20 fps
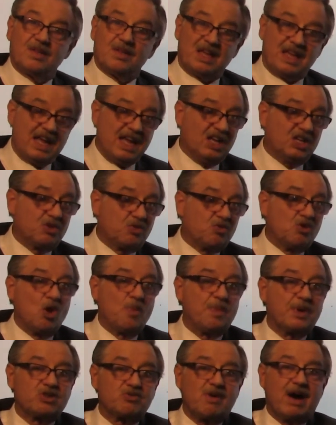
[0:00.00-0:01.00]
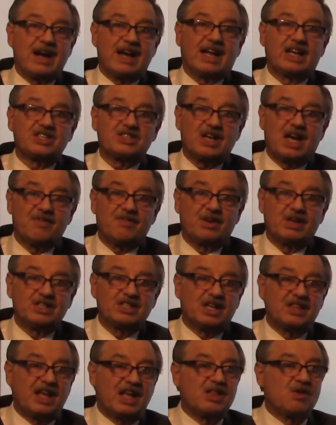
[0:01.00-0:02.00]
each group is writing in 7s,
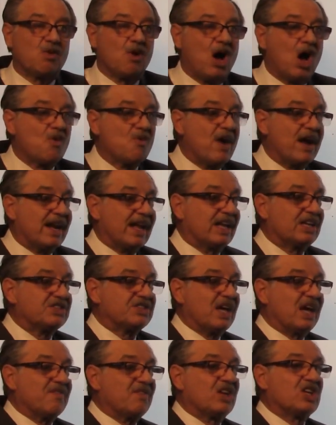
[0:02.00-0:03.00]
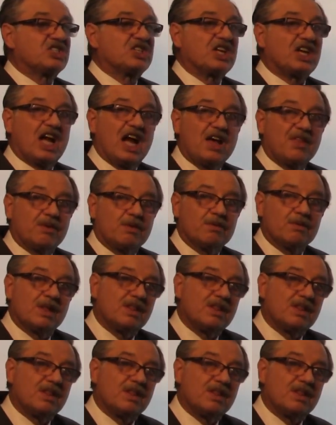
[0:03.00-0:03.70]
and then they're all writing in 7s together.